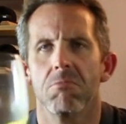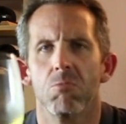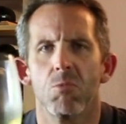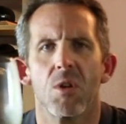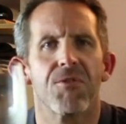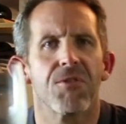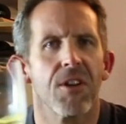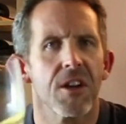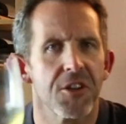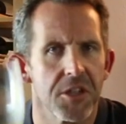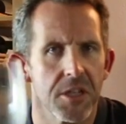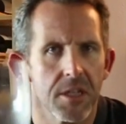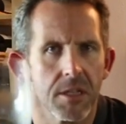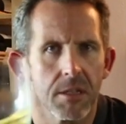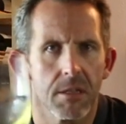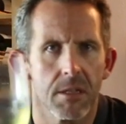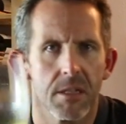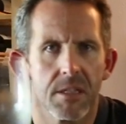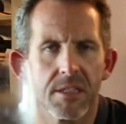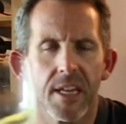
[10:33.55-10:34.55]

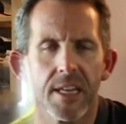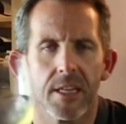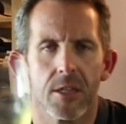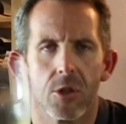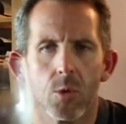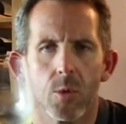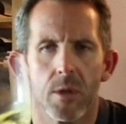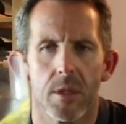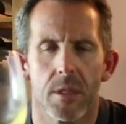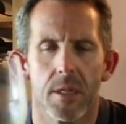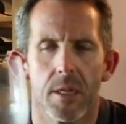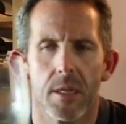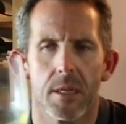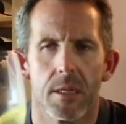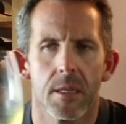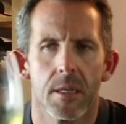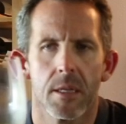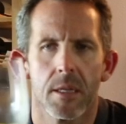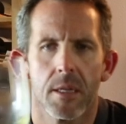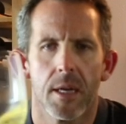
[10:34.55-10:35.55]
refreshing scent to it
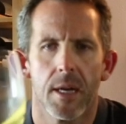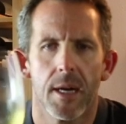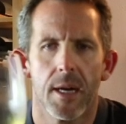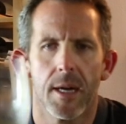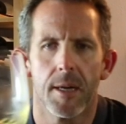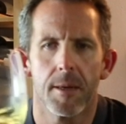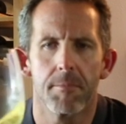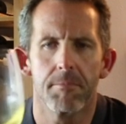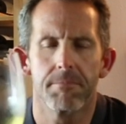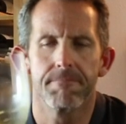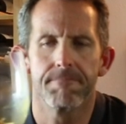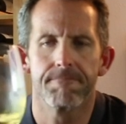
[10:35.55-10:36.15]
that, on